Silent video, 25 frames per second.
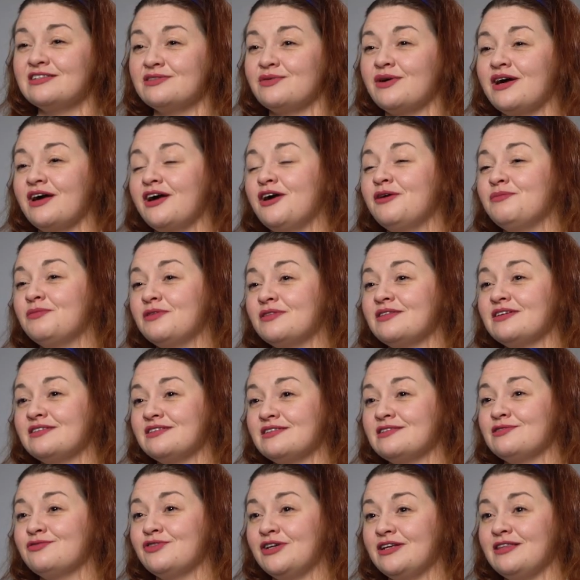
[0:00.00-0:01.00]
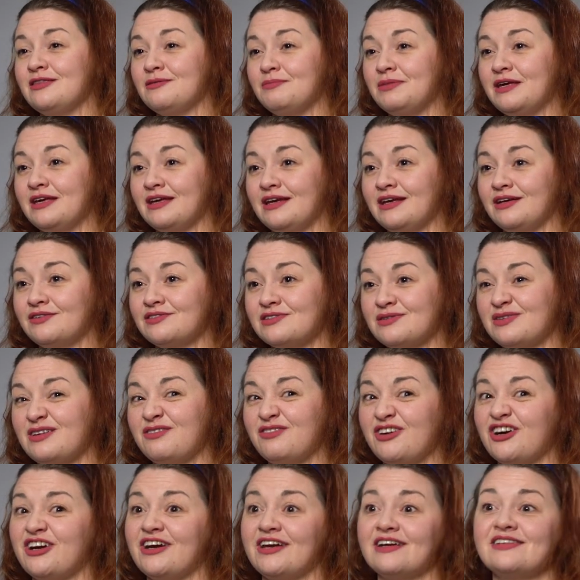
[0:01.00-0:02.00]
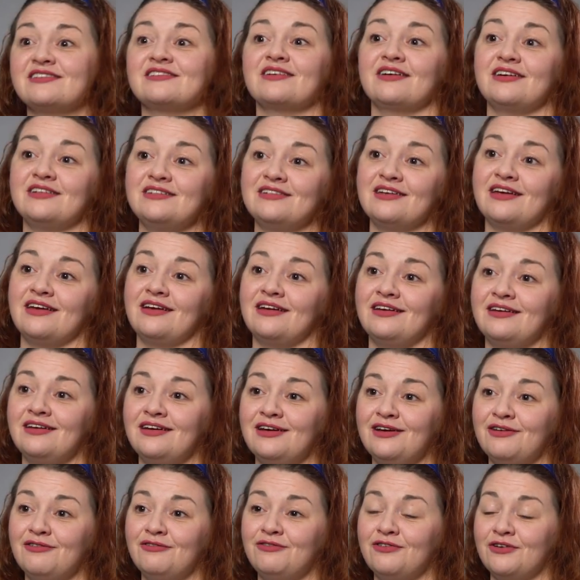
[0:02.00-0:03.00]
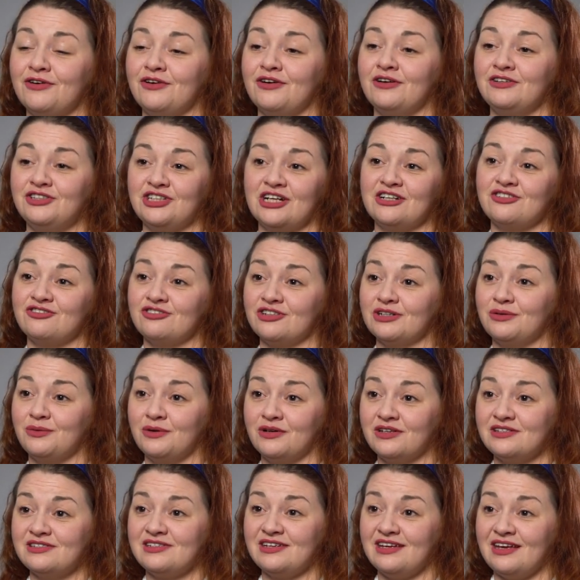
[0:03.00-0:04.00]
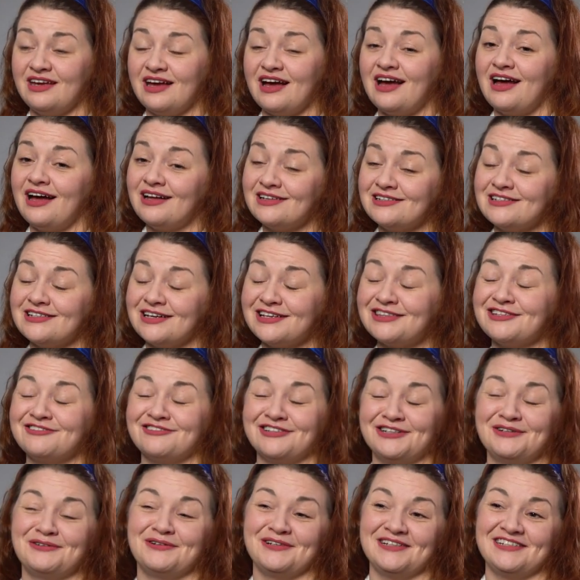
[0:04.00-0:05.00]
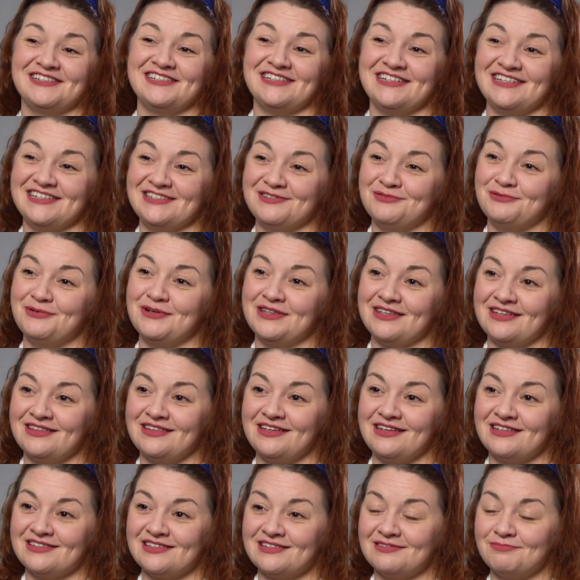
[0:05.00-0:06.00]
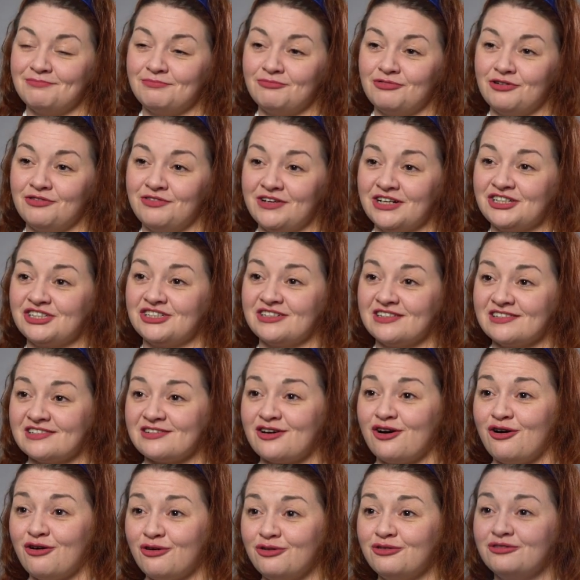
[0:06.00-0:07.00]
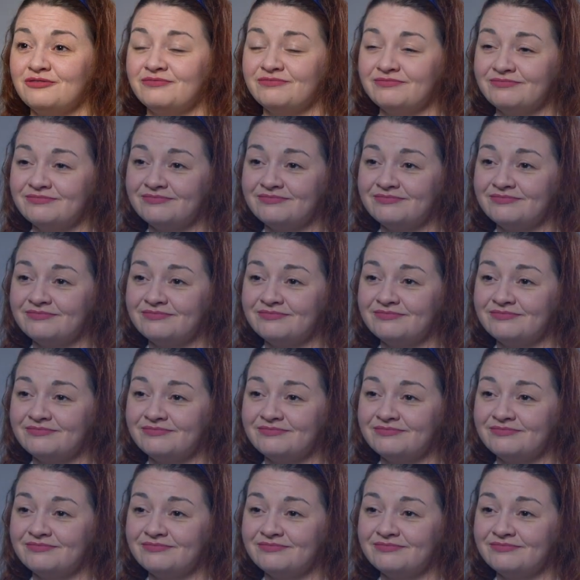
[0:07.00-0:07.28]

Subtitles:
So I hope that this is really the beginning of something very exciting for gender equality and other equalities within the profession as a whole.